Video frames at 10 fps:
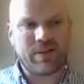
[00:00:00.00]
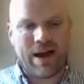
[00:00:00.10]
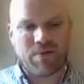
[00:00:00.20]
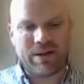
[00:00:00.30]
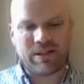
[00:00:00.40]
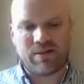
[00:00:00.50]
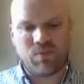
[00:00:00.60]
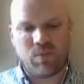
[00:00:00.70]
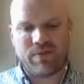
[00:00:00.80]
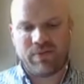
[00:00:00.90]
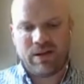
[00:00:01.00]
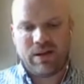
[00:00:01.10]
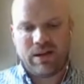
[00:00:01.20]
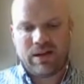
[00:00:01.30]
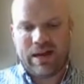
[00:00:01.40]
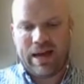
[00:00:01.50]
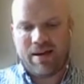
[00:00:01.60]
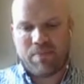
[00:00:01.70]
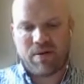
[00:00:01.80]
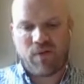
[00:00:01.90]
And so for that reason, we've
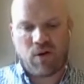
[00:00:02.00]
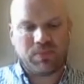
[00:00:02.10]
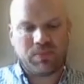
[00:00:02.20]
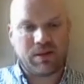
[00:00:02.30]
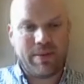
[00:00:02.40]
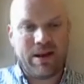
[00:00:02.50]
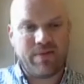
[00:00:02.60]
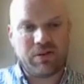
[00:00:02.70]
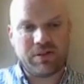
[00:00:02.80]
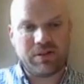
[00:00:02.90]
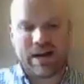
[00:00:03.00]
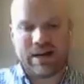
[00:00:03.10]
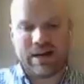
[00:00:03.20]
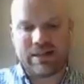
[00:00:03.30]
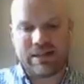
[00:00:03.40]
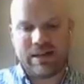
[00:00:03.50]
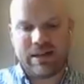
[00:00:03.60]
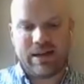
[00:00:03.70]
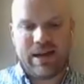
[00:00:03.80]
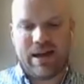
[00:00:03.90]
performed some interview
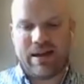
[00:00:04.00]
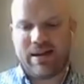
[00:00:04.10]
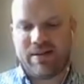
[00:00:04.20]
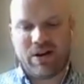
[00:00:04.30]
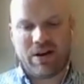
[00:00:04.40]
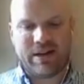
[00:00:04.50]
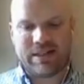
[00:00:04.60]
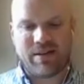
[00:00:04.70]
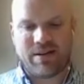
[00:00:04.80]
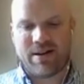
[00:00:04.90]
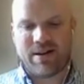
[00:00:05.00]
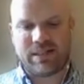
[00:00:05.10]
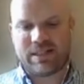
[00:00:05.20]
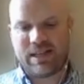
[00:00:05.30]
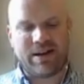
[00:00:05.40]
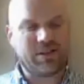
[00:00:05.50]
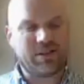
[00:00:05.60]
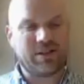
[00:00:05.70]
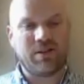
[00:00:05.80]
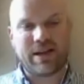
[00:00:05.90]
studies and various other
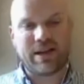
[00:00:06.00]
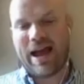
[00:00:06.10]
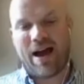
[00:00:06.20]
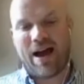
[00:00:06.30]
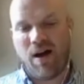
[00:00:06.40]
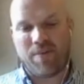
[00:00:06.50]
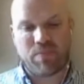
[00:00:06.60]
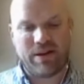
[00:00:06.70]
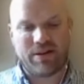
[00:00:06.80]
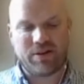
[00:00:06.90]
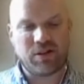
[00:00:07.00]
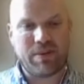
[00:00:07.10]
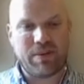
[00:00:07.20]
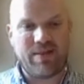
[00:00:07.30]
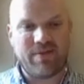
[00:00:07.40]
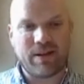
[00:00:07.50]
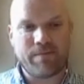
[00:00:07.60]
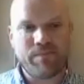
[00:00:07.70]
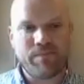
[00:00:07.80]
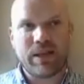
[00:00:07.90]
studies to look at how operators are
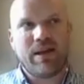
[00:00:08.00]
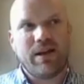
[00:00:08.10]
behaving.